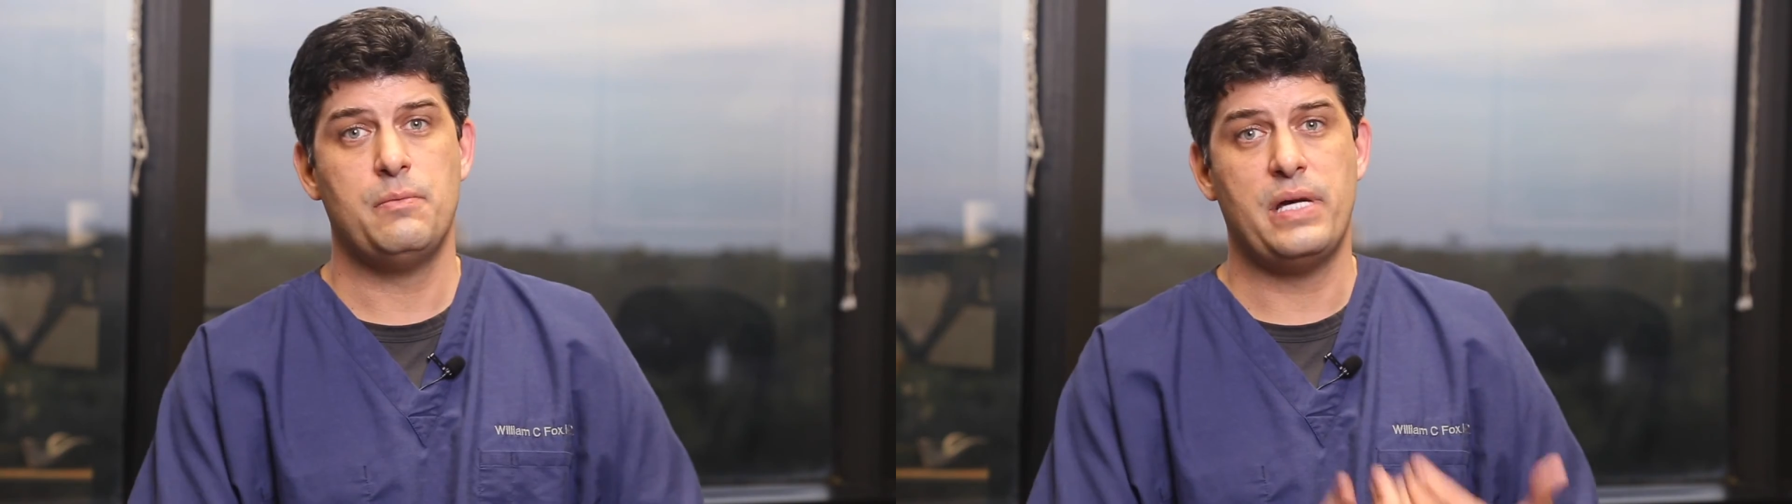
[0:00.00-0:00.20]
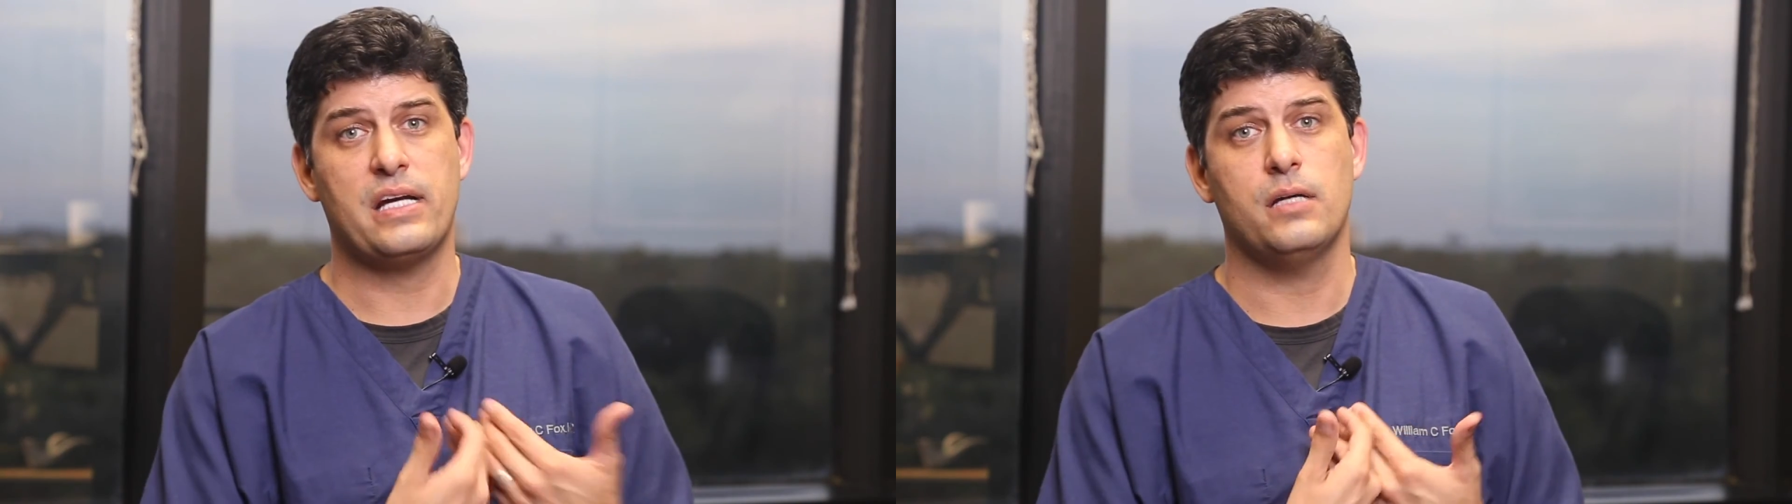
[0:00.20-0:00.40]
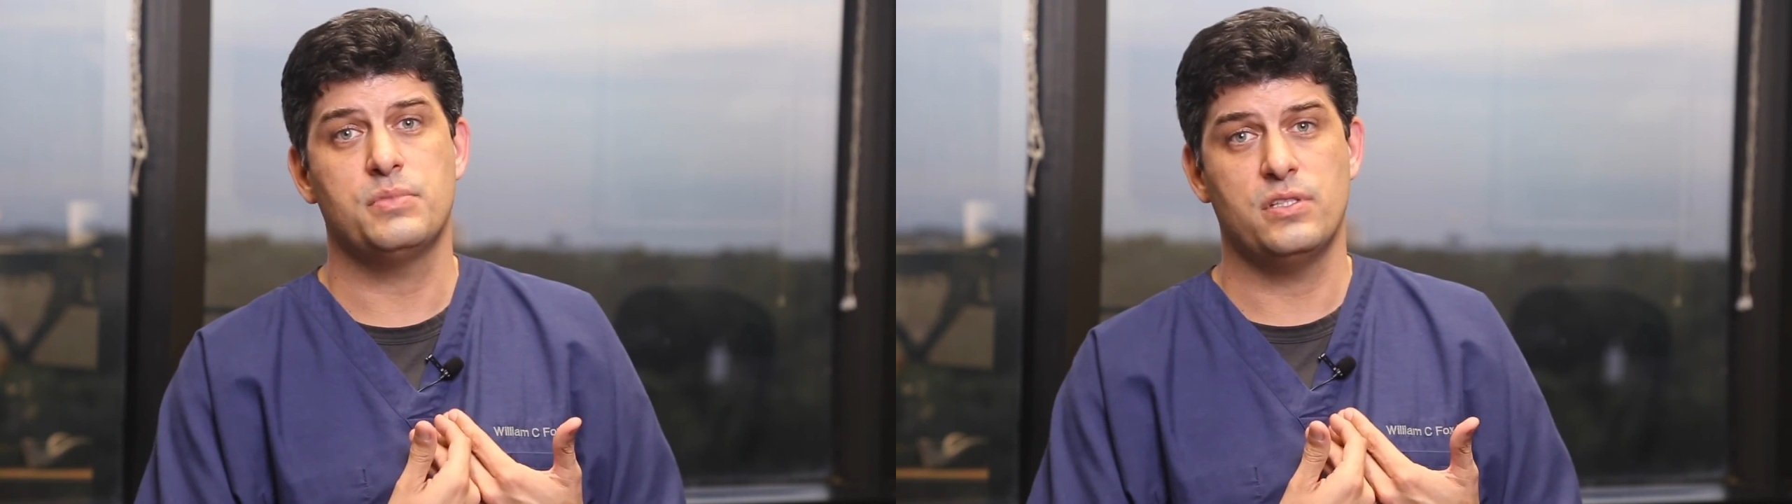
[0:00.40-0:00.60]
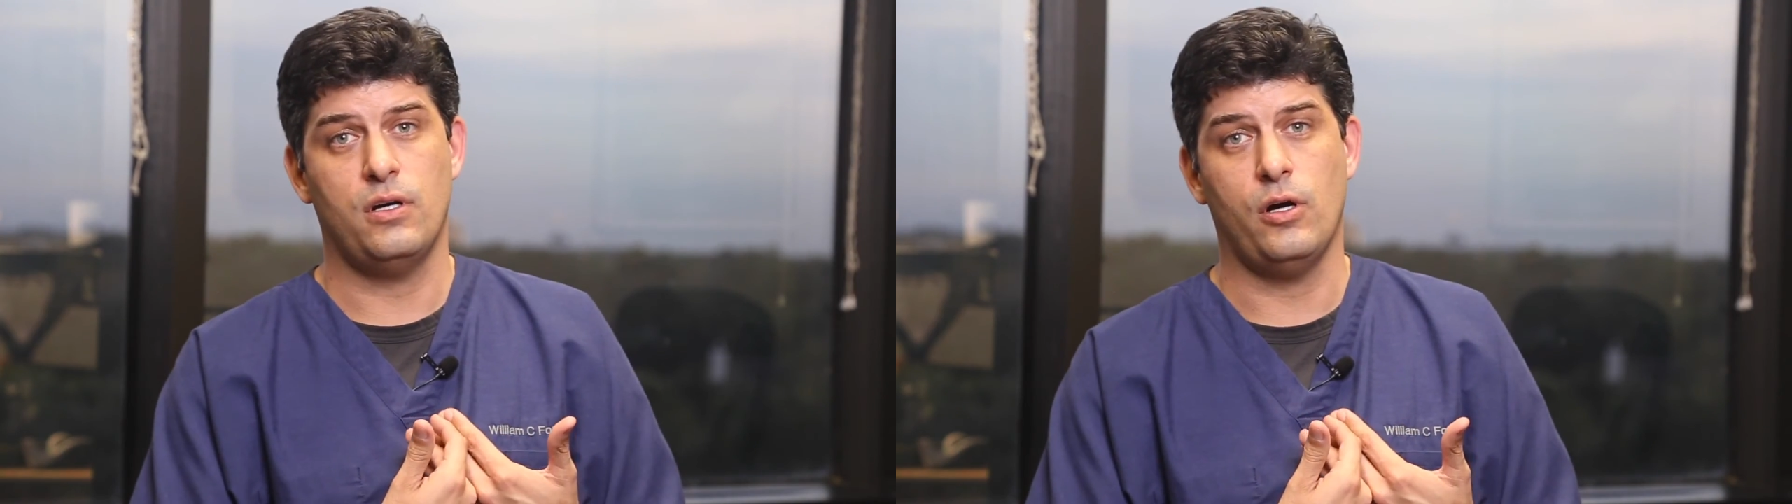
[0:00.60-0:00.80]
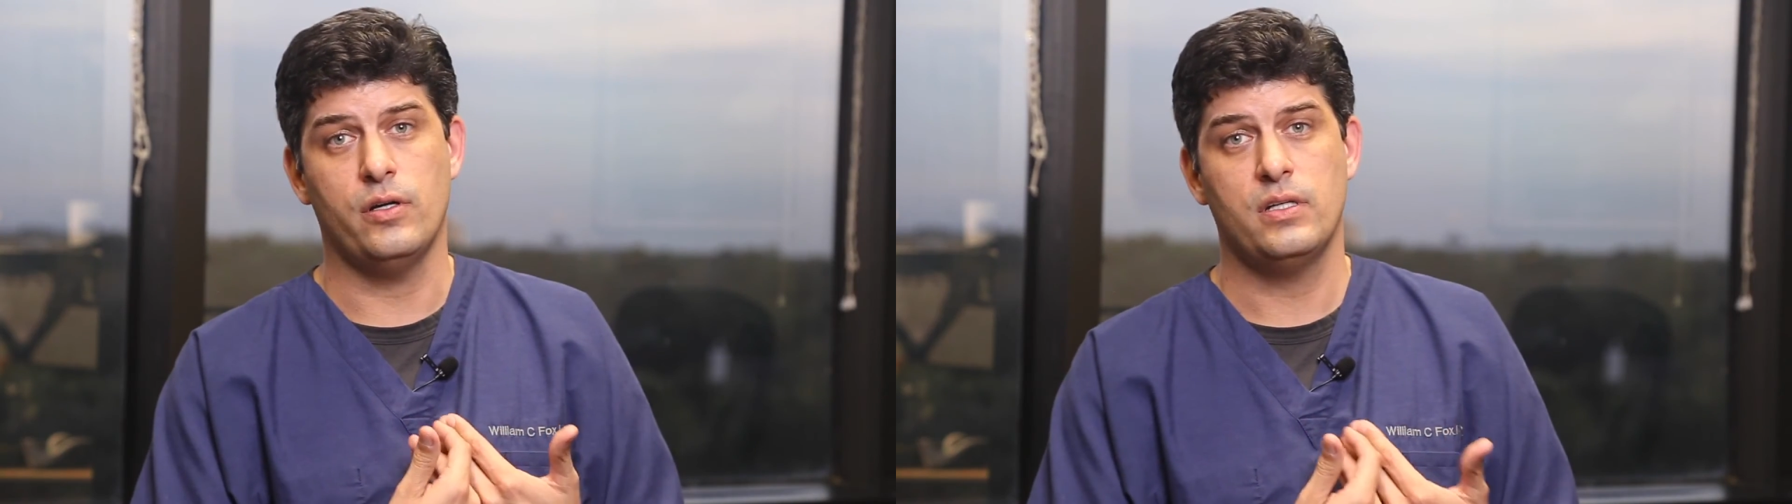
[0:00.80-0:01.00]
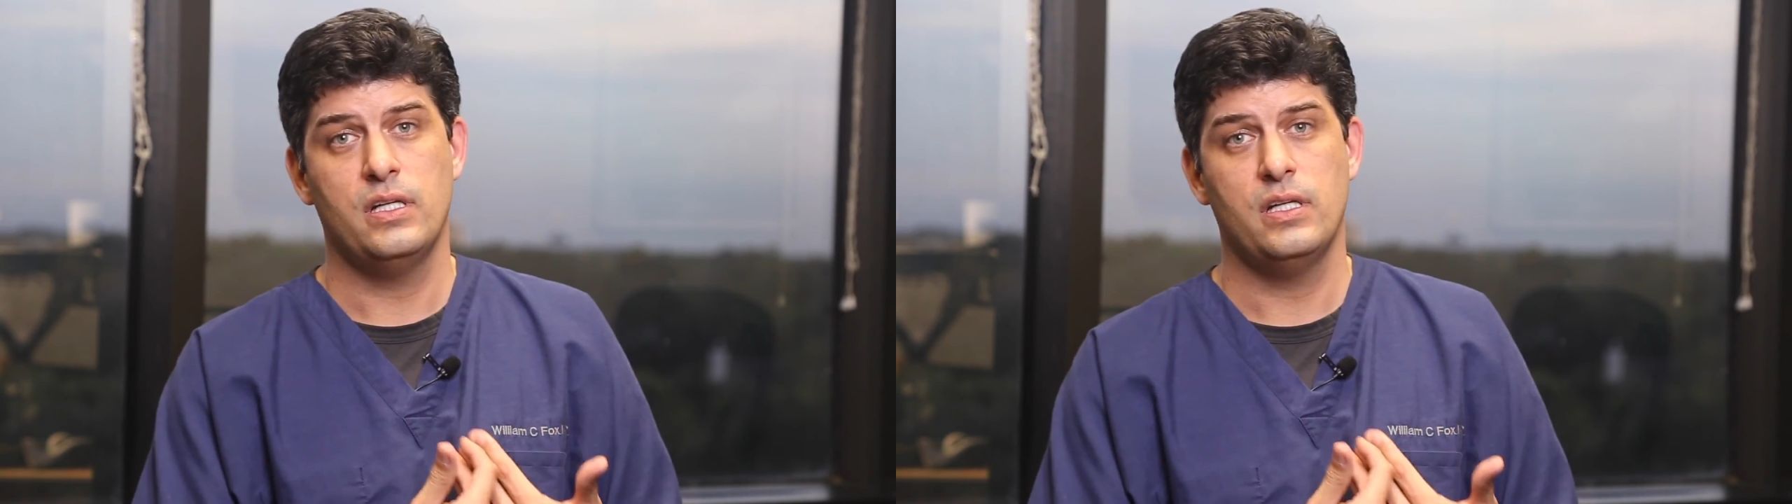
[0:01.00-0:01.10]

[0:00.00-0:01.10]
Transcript: get back up to the heart.